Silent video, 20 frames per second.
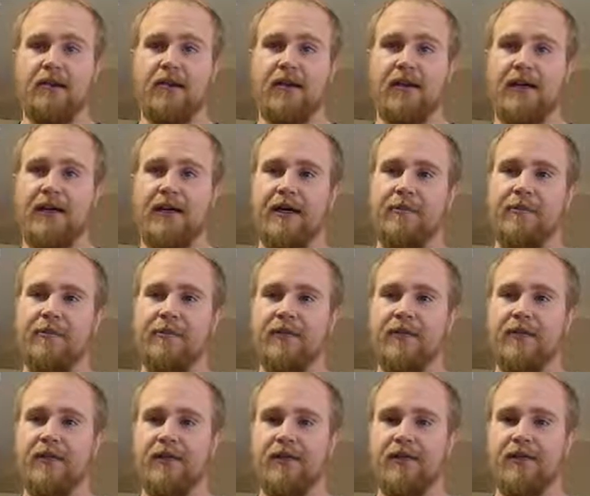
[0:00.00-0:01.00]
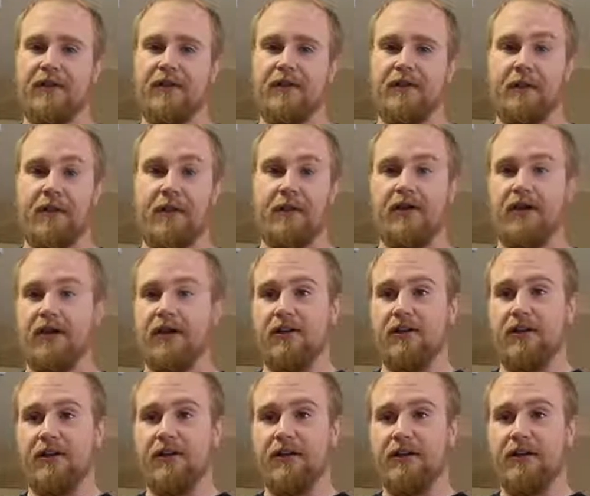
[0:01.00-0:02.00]
But I think the buyer got a
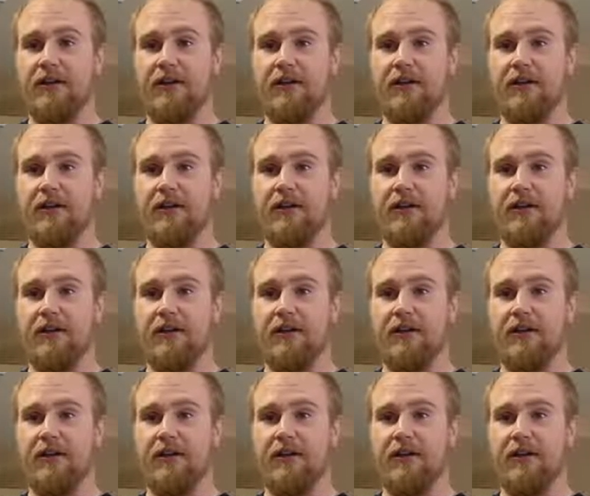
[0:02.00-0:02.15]
good deal,